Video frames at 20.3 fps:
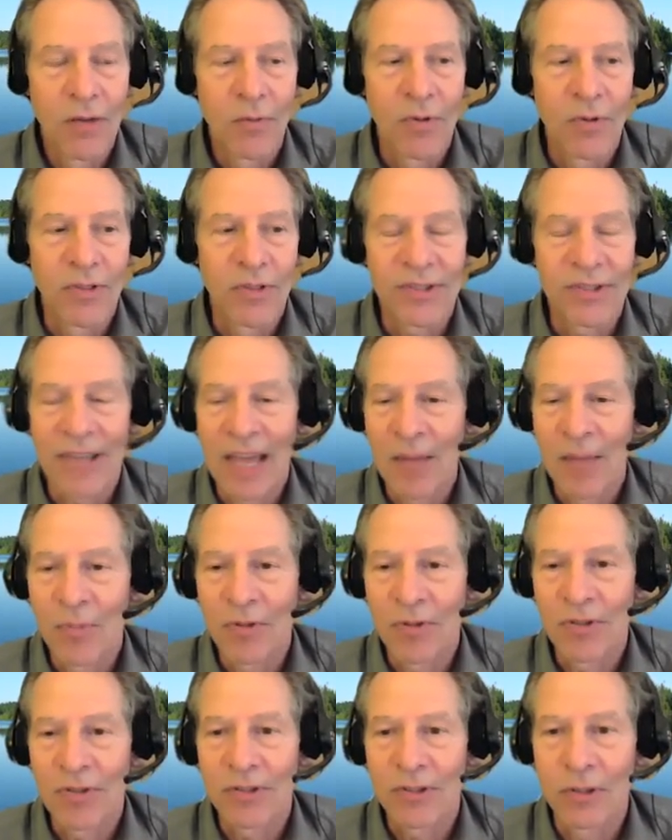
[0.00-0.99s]
what the
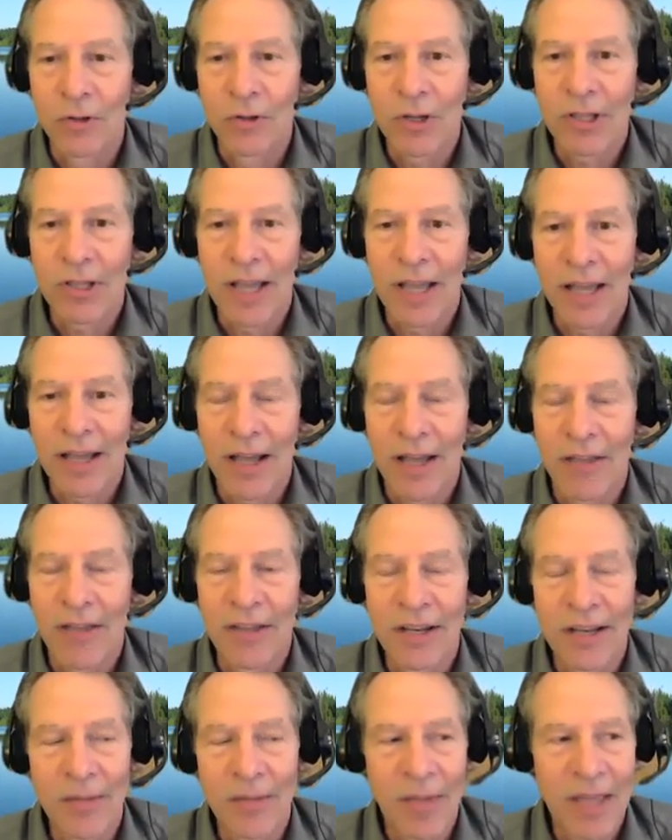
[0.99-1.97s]
samples look like, how they
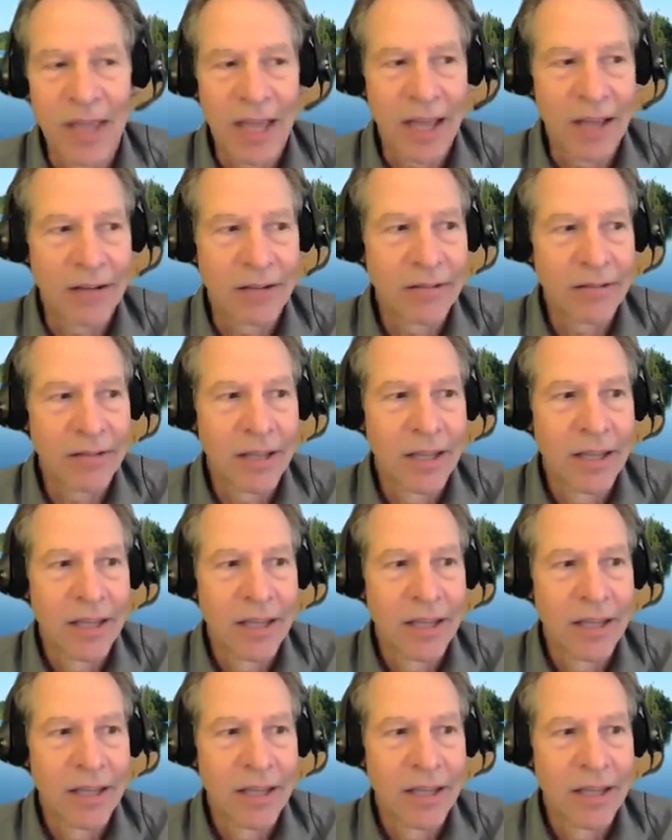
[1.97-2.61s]
need to be handled